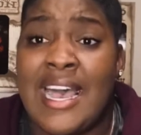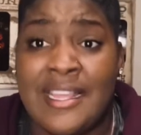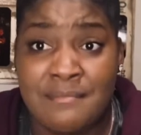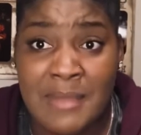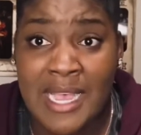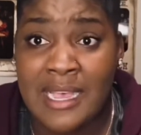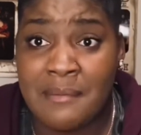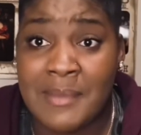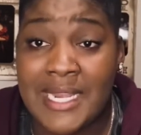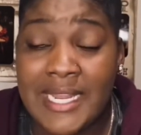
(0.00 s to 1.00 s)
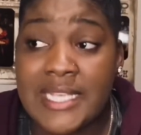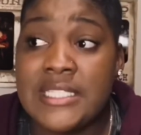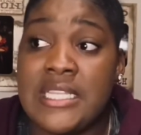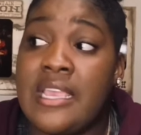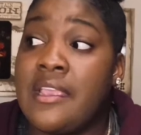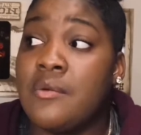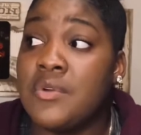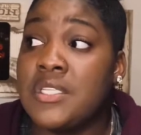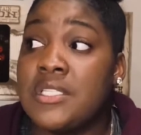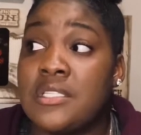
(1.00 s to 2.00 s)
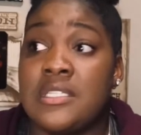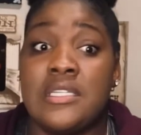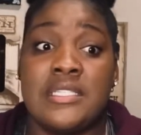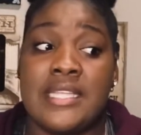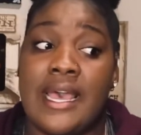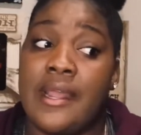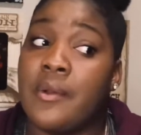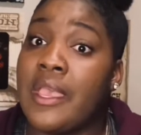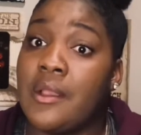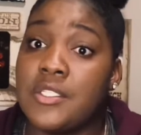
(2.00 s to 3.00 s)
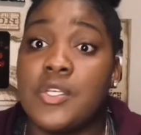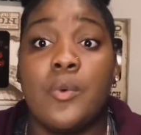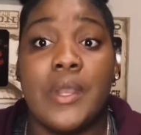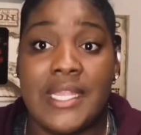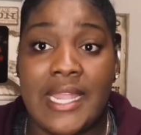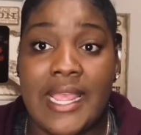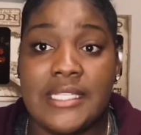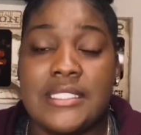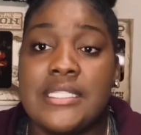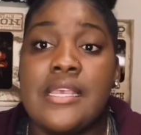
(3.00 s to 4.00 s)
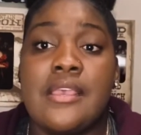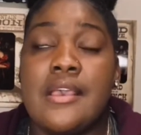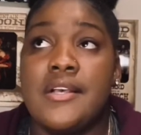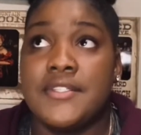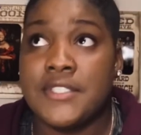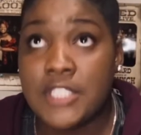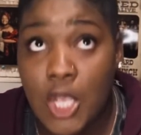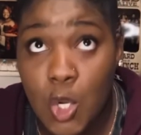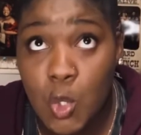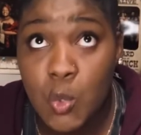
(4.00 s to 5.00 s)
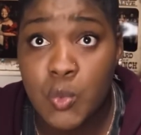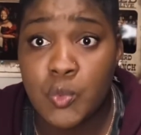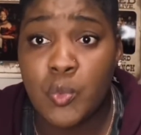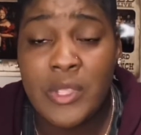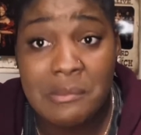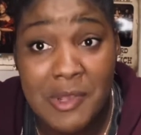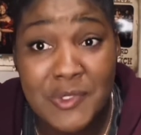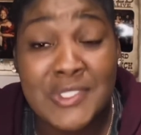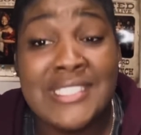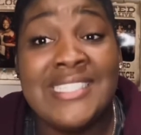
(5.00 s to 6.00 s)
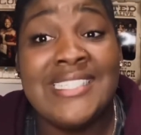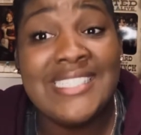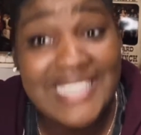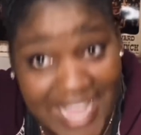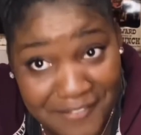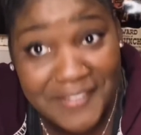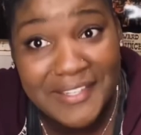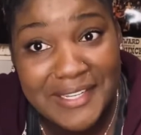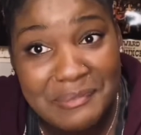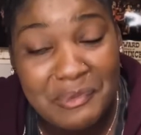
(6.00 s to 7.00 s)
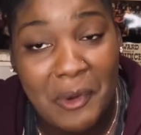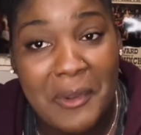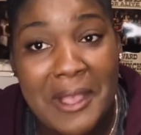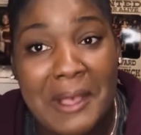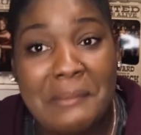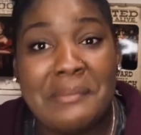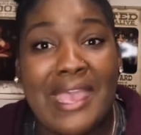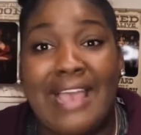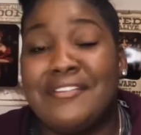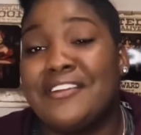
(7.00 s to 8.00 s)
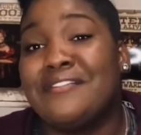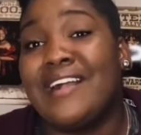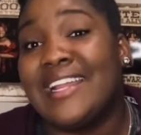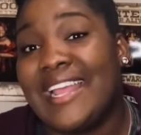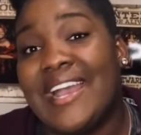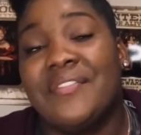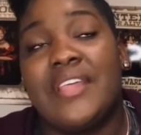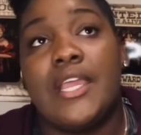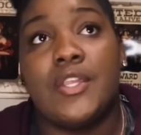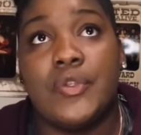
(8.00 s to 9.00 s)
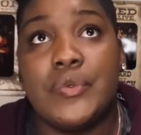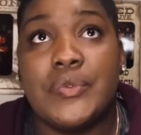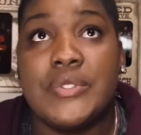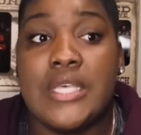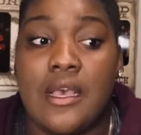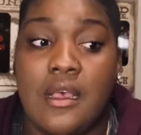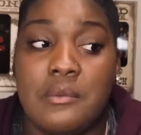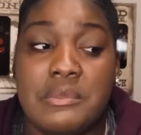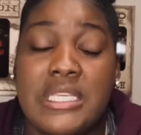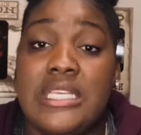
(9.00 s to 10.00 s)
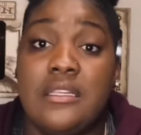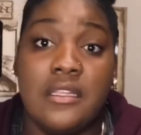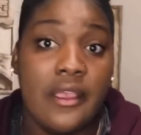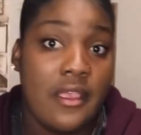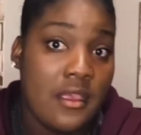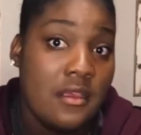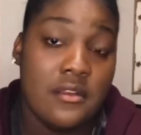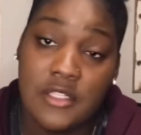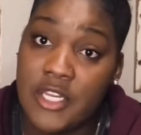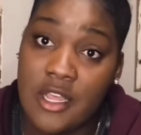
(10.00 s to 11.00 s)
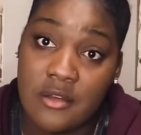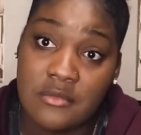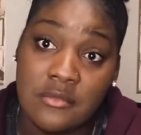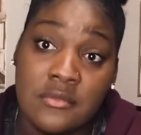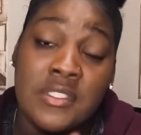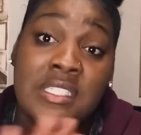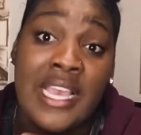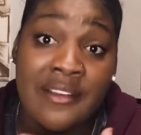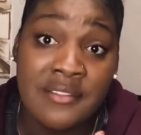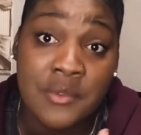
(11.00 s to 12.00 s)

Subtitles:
my next thing was to decide, okay, so what next? So we most definitely broke up after finding out that news. He, you know, left,